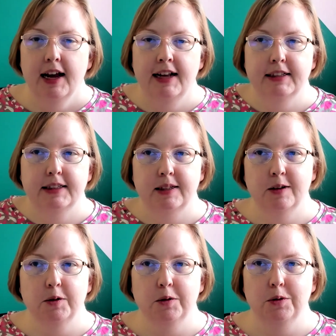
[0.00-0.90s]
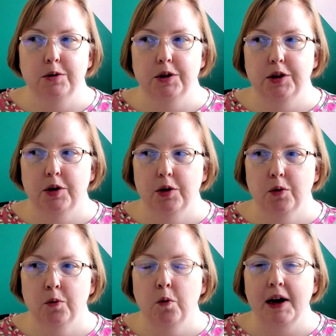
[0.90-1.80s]
And so
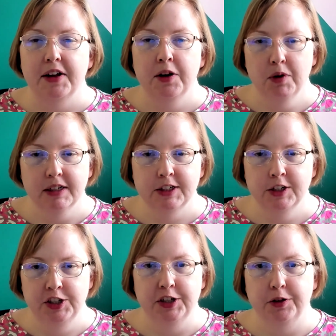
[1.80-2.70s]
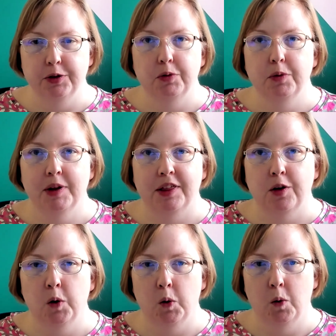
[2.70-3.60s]
what you want to do with
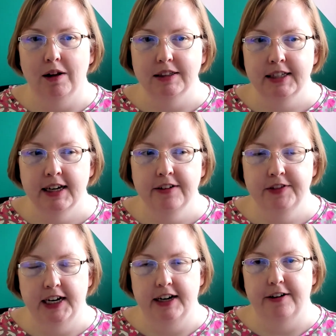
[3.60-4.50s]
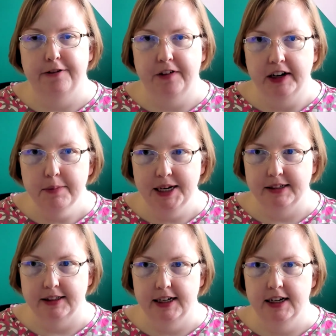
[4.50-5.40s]
qualitative data
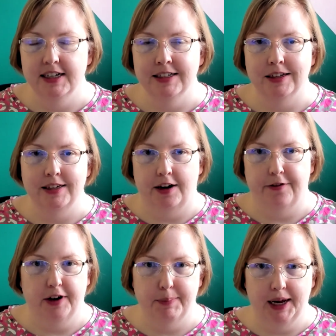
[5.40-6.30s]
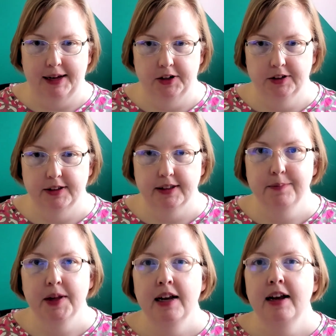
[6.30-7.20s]
fundamentally is identify patterns.
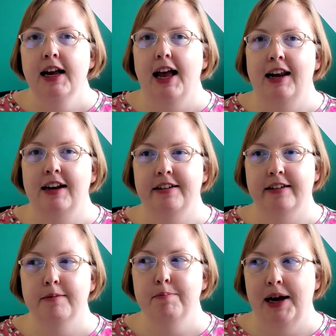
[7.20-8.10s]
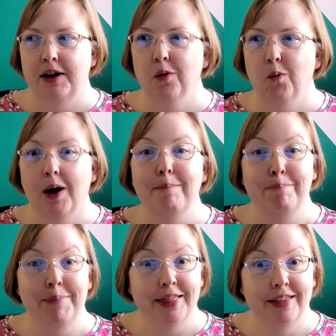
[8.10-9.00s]
And it doesn't matter what
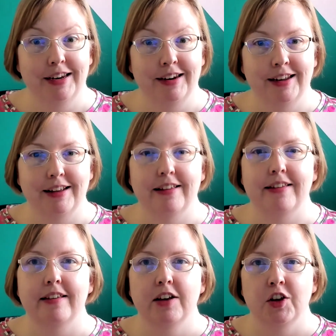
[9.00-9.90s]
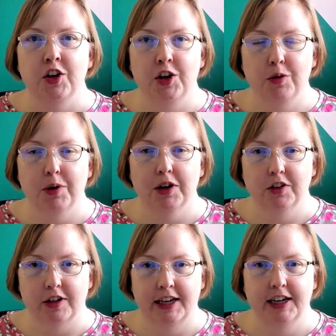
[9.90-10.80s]
method it is, you are
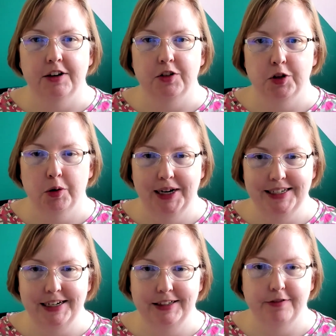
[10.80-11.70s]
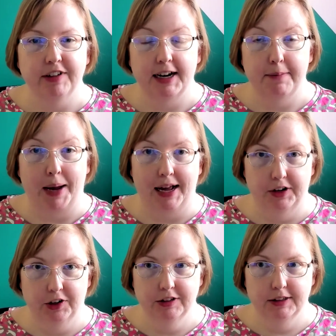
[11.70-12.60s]
looking to identify
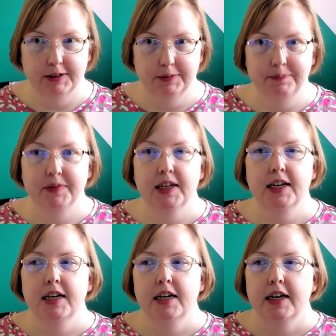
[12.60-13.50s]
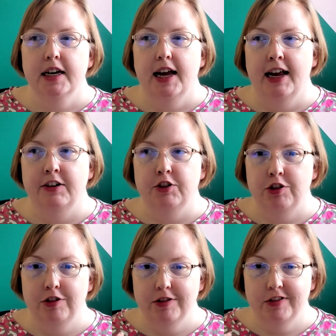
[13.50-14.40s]
patterns. And
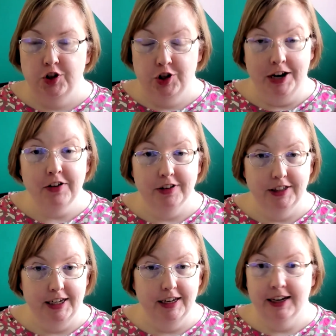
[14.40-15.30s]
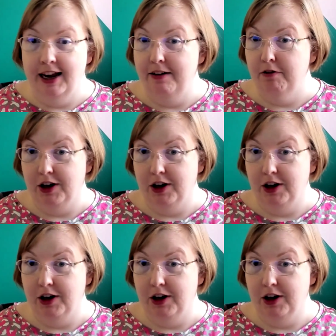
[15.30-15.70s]
generally, again,